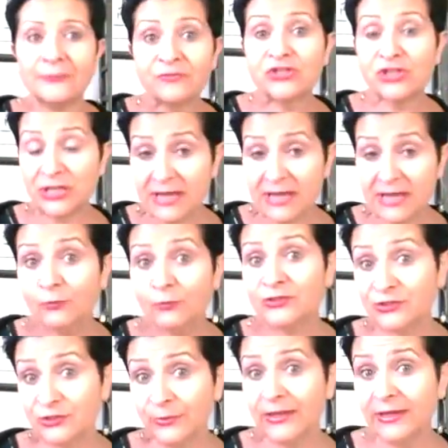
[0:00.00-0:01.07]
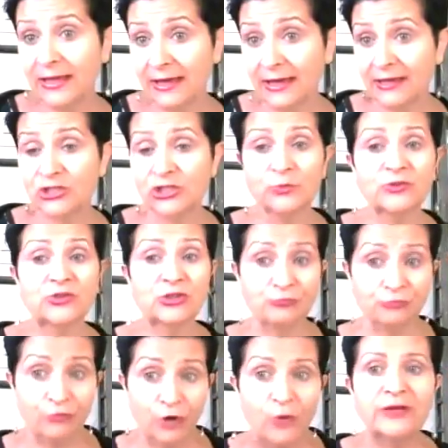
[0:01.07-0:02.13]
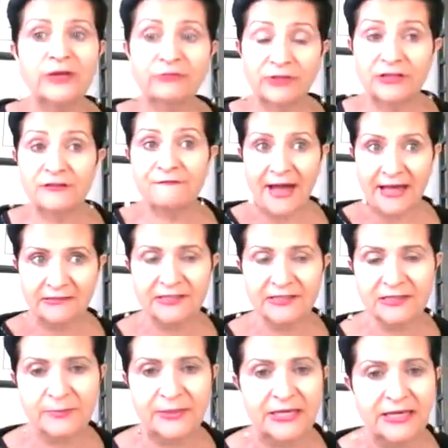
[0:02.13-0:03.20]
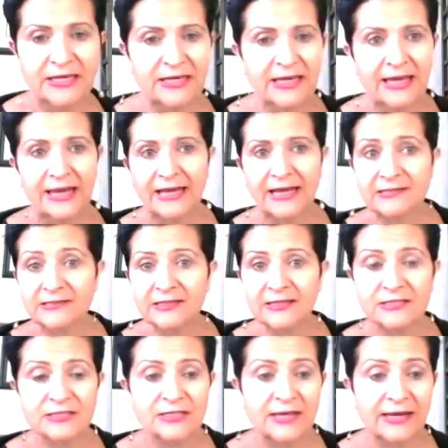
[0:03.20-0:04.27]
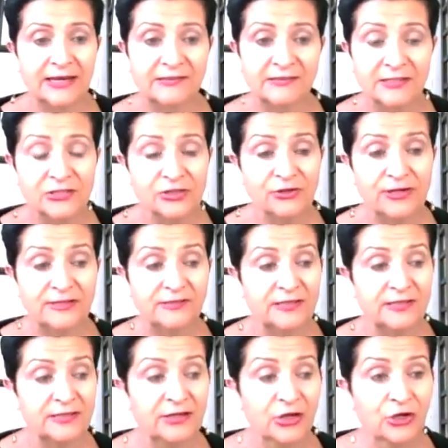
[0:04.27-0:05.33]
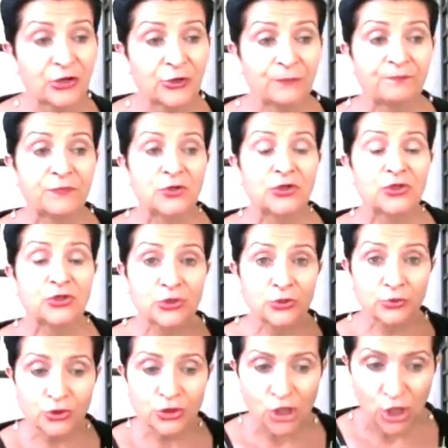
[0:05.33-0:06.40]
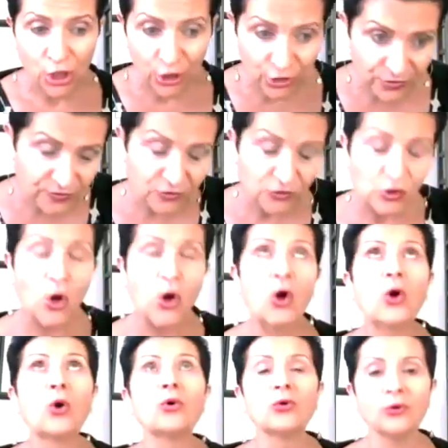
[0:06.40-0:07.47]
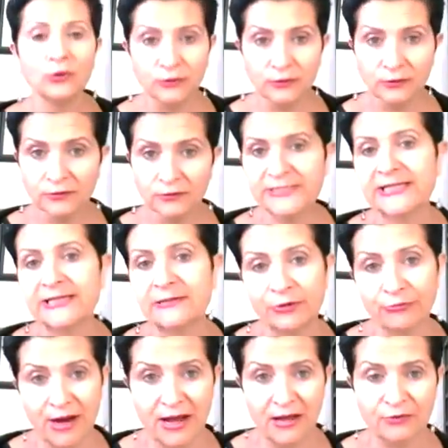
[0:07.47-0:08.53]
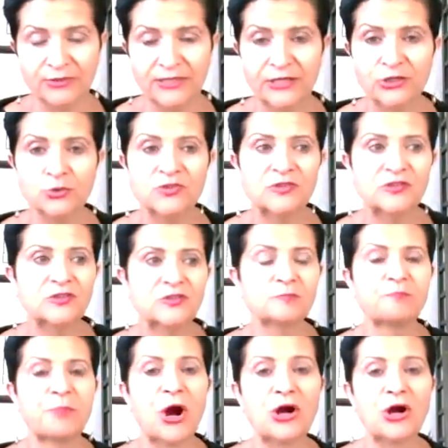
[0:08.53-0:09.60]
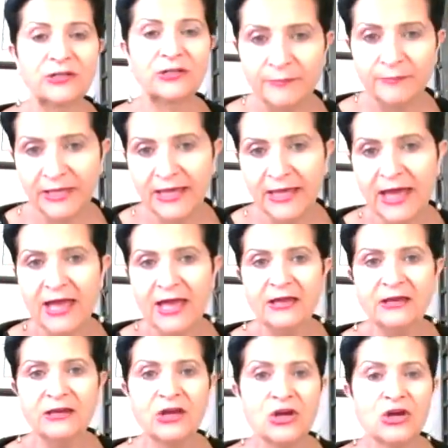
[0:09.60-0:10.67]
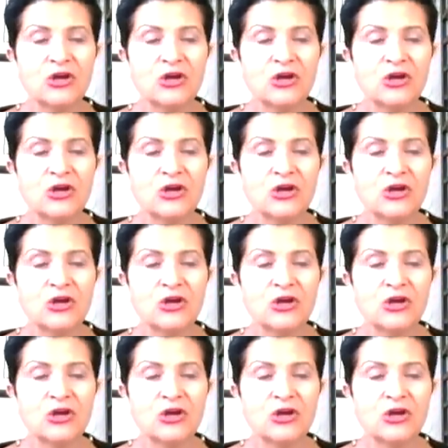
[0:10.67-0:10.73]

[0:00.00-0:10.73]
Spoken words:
Janelle was doing it, and she was growing really fast at the beginning. And I said to her, I said, you turned this whole team around. Like, you sparked them again.